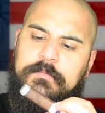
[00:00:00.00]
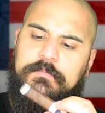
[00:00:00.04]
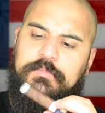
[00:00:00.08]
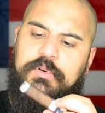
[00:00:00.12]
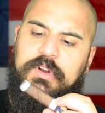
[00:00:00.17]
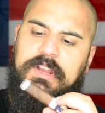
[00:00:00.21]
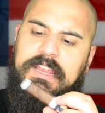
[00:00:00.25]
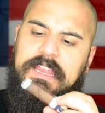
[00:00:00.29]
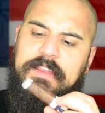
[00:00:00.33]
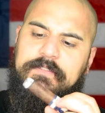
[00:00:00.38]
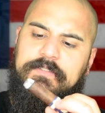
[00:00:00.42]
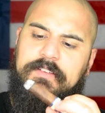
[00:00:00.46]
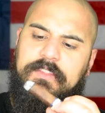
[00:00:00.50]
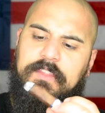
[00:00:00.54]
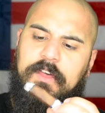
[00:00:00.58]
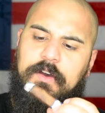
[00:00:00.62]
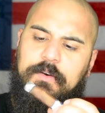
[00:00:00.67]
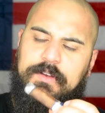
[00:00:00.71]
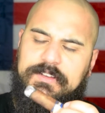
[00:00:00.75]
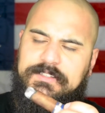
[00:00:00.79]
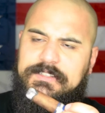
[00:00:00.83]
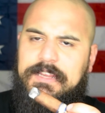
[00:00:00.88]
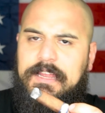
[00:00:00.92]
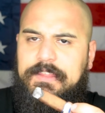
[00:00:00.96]
Pretty even
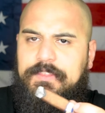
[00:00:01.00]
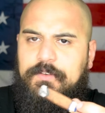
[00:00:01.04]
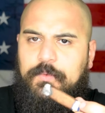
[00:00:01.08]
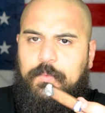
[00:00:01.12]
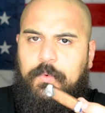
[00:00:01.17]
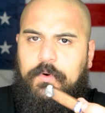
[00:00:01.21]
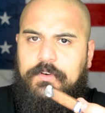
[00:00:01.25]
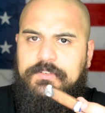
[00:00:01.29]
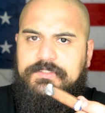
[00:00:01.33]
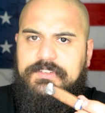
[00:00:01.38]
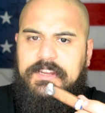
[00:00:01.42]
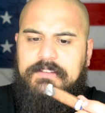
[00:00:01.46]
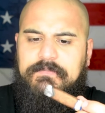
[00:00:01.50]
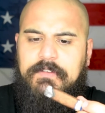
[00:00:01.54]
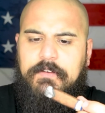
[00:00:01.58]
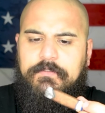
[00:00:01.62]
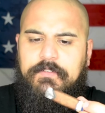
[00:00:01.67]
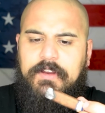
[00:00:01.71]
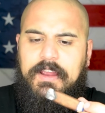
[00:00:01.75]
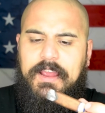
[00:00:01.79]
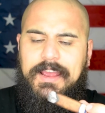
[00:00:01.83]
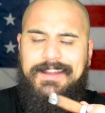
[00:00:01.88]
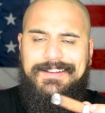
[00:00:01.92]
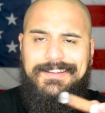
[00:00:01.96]
though. It's not the worst that I've
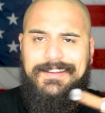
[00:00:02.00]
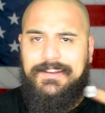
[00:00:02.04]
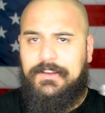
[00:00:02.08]
ever had,